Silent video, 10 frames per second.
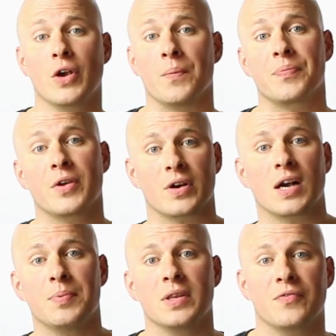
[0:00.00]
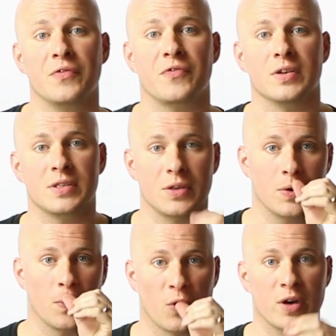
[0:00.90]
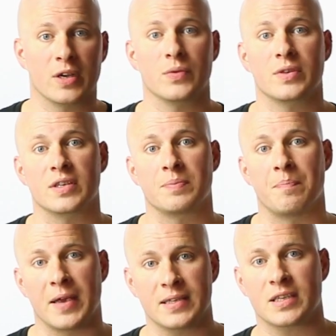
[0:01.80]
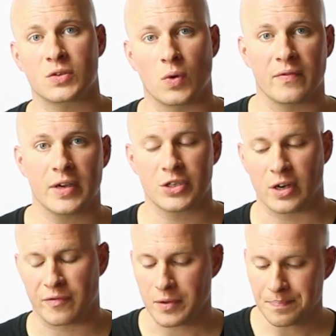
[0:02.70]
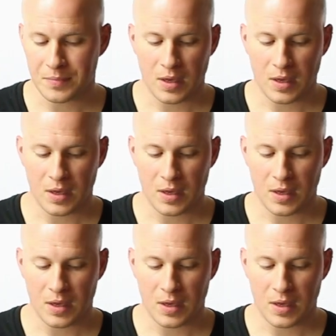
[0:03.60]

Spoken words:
you go. There are a couple different fills that you can work in with this basic 12/8 shuffle.